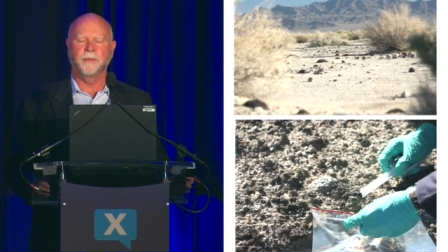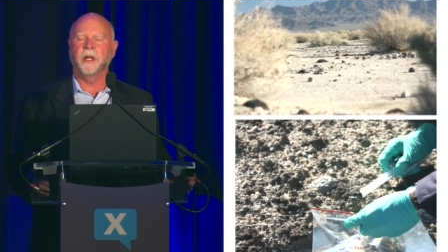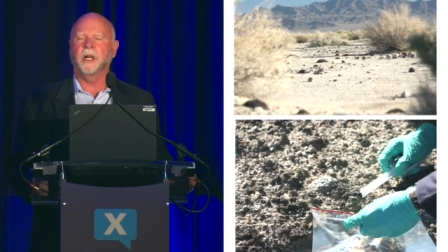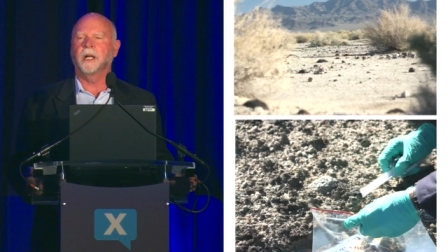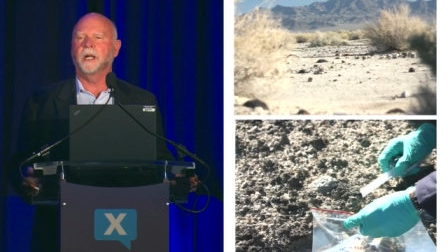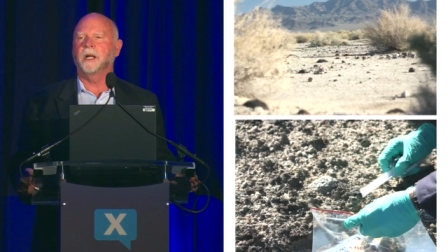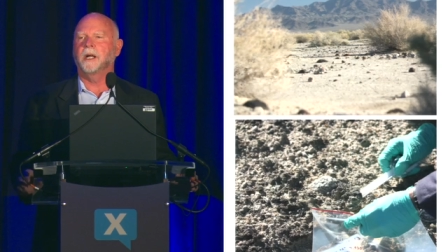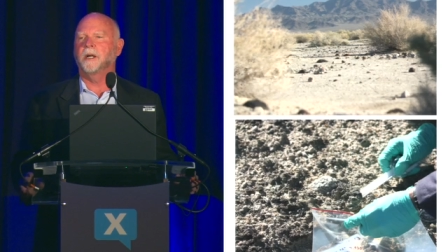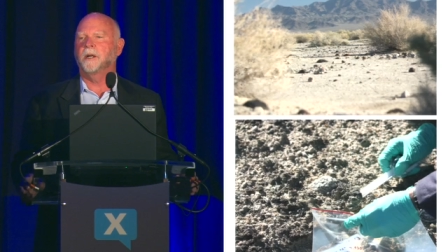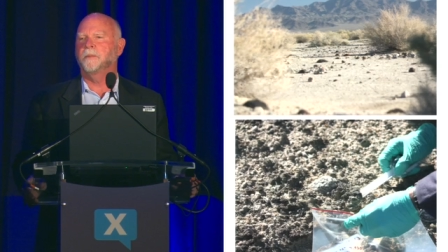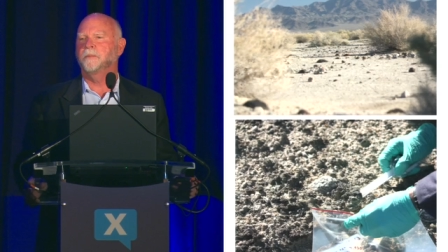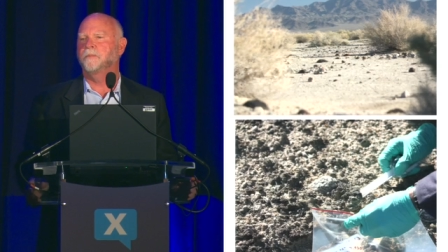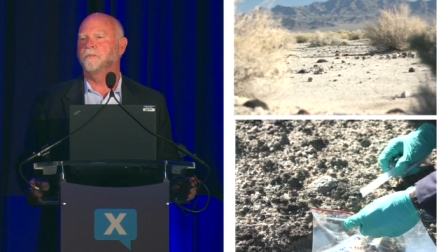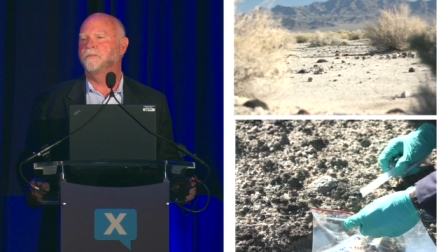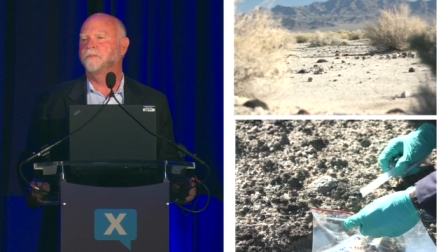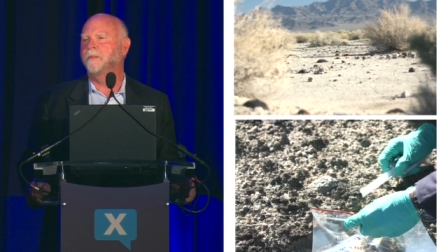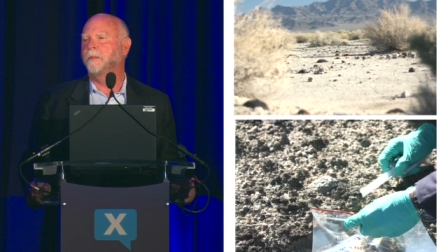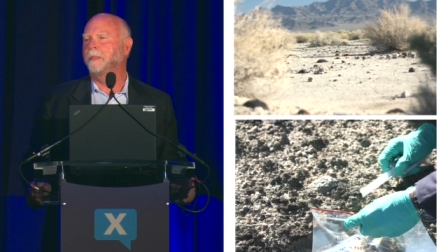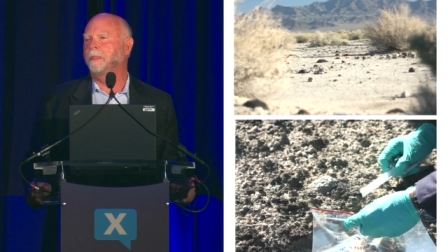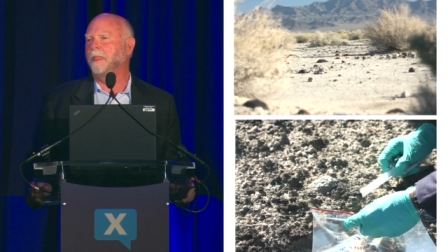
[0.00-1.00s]

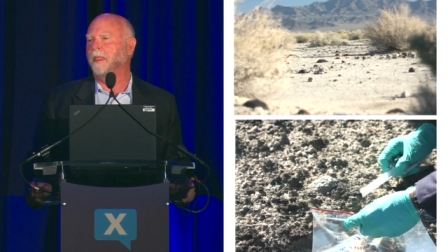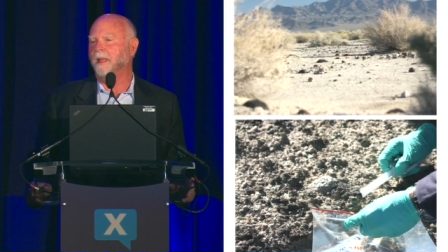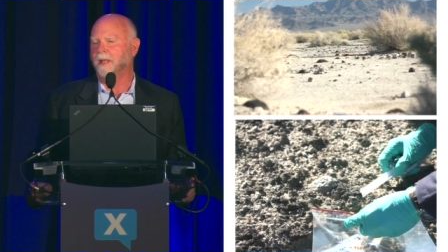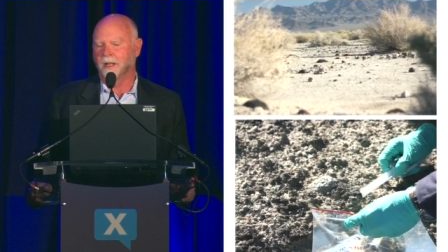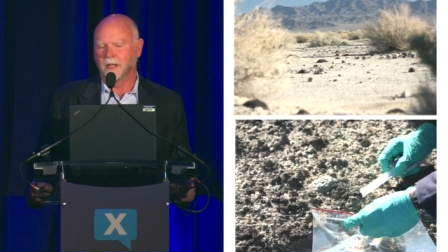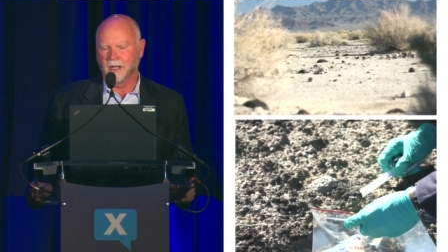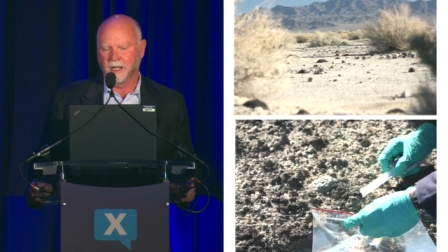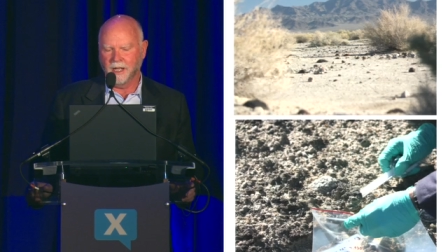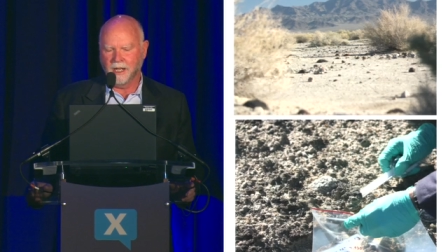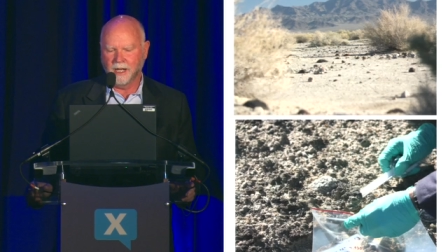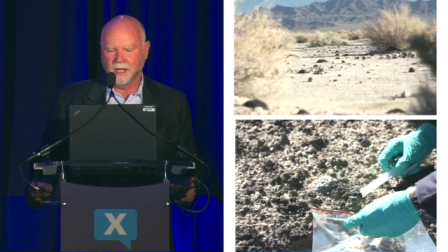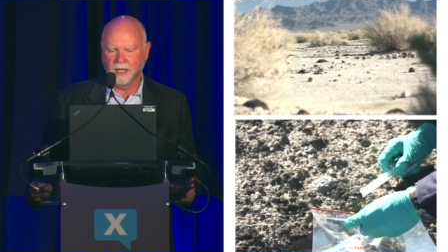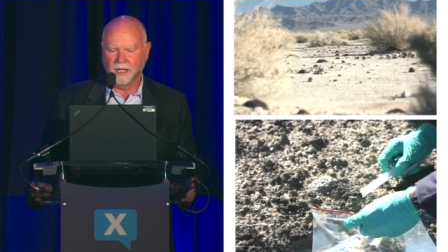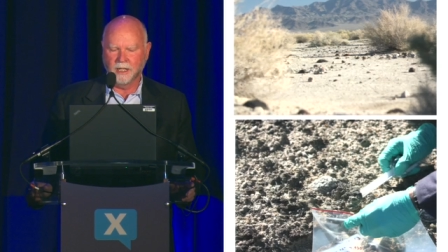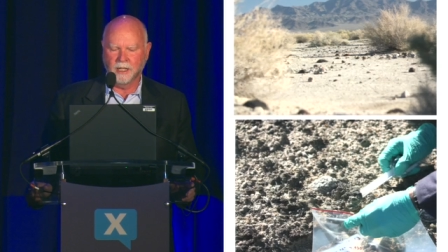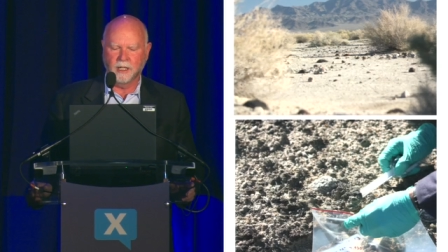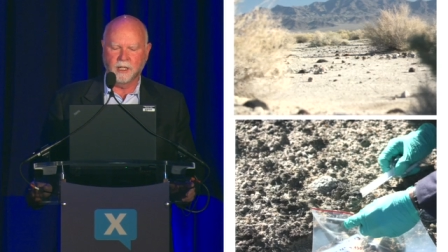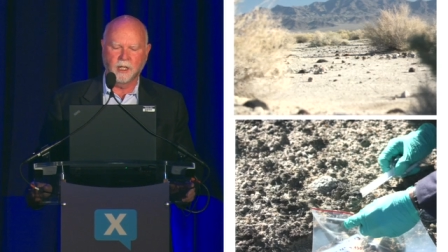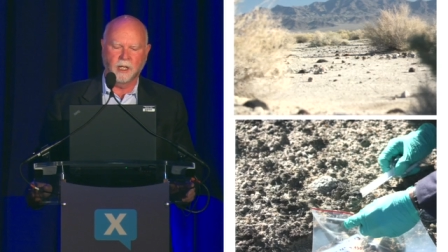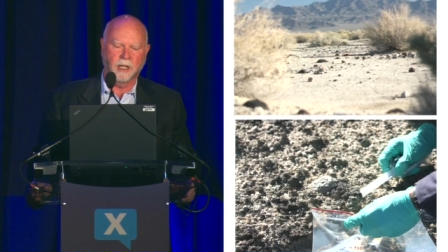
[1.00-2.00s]
Um,
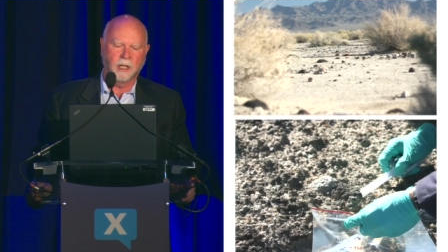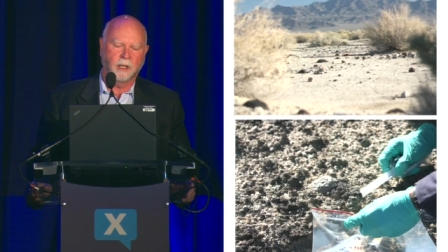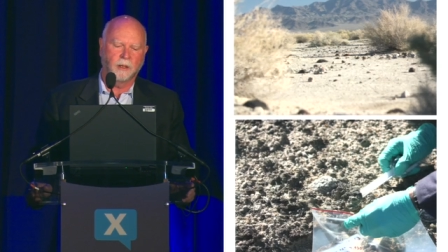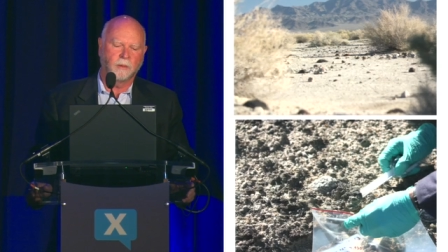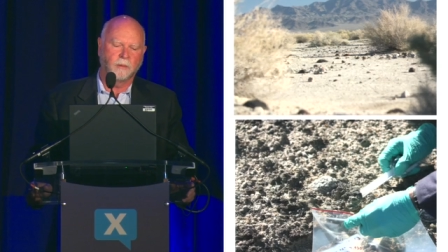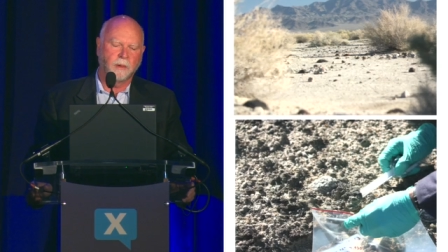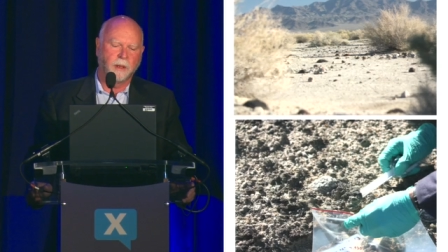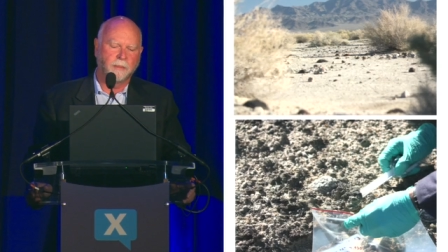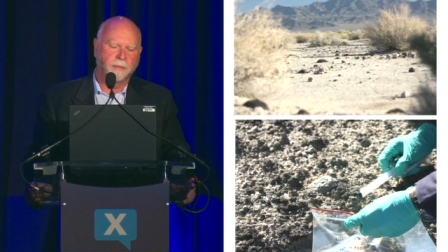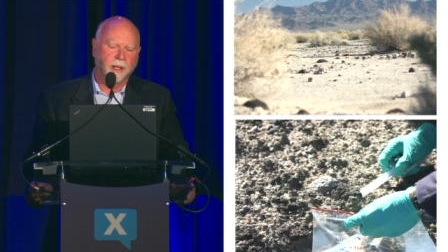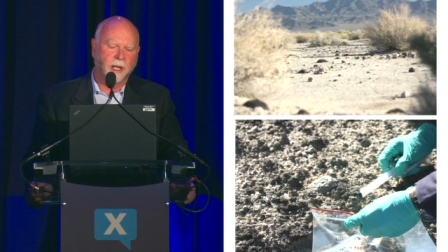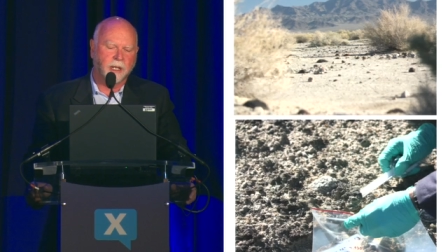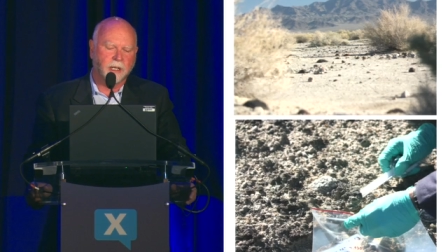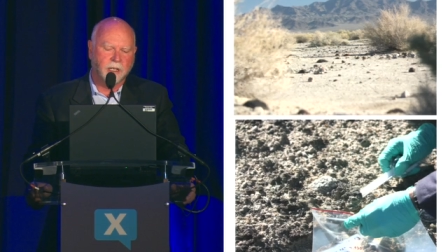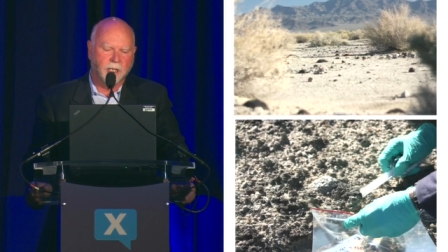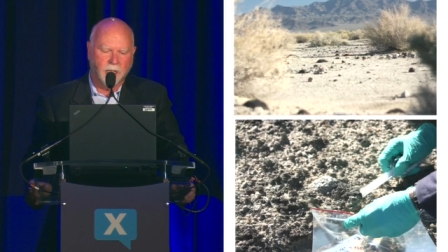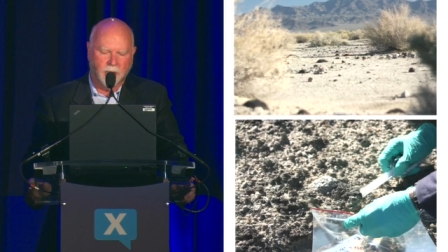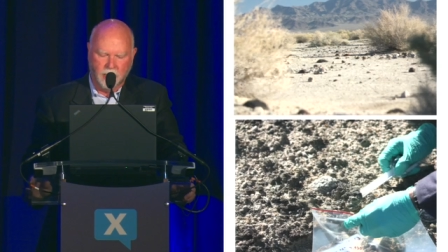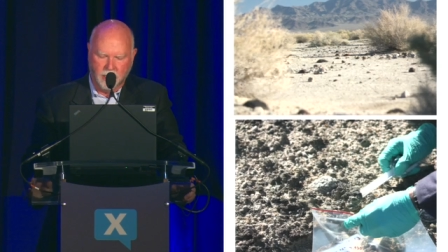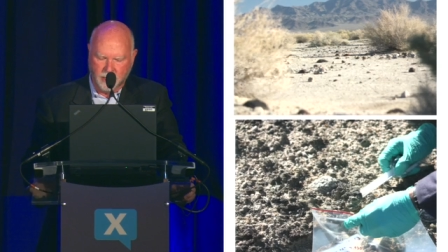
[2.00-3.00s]
and uh, we
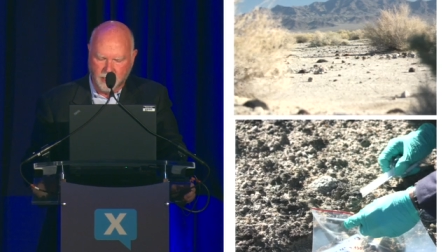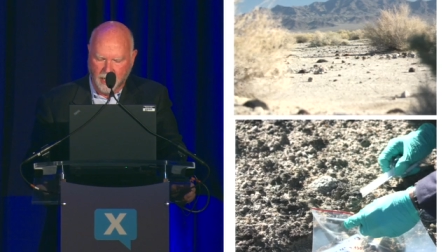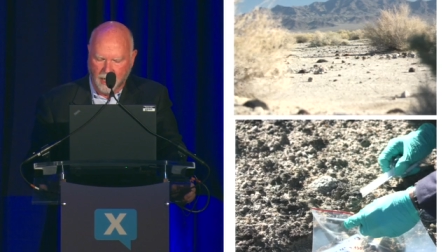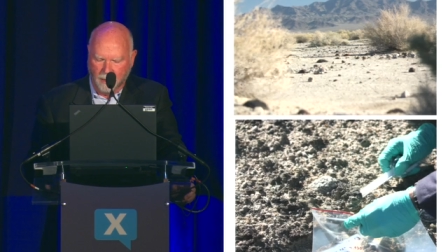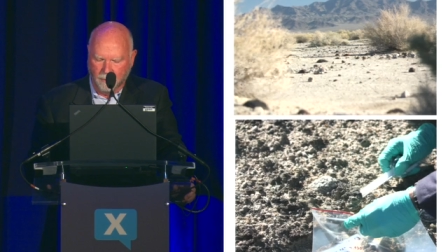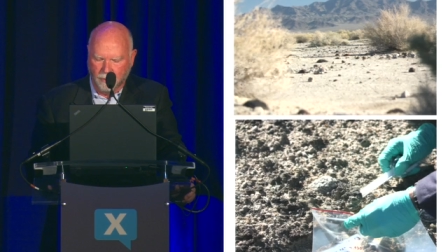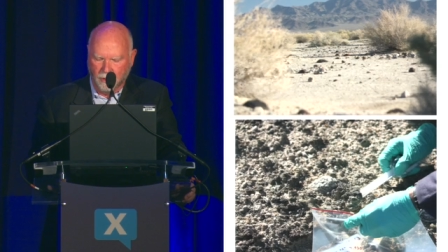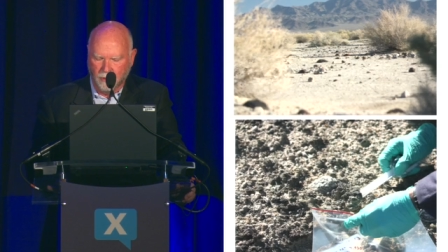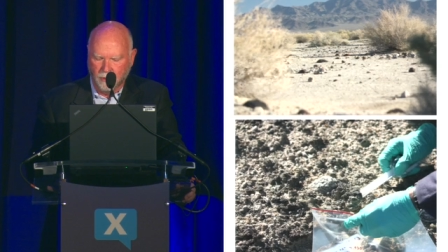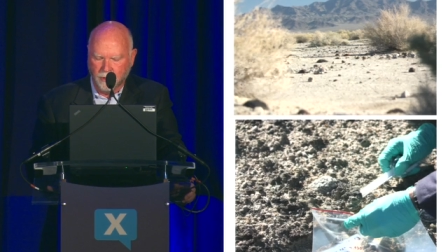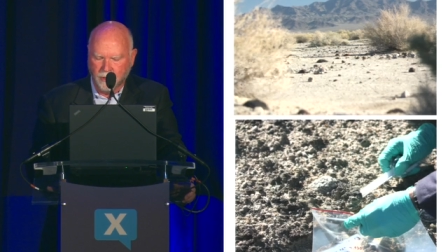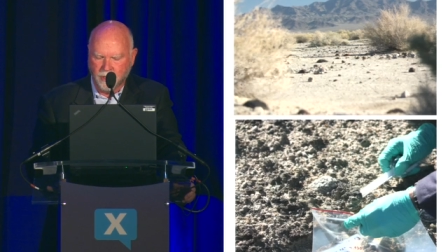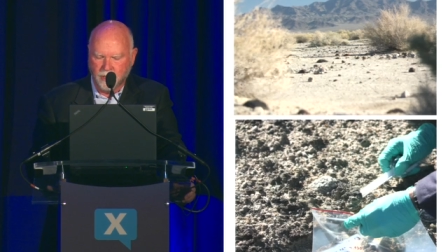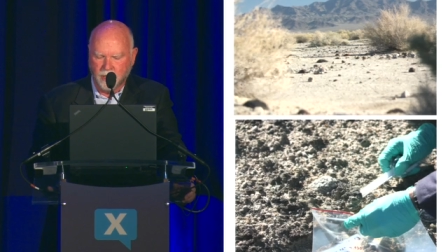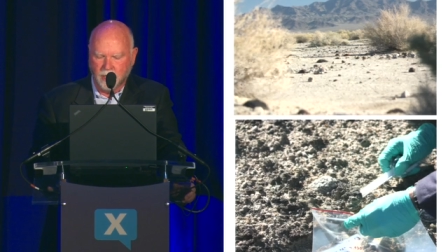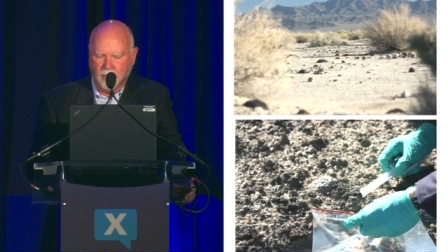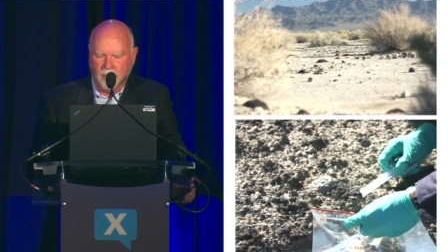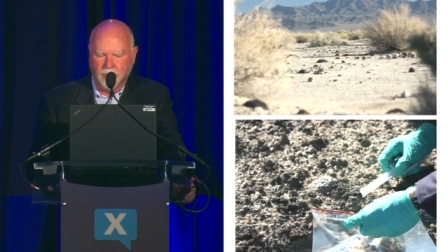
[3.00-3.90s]
picked uh, samples,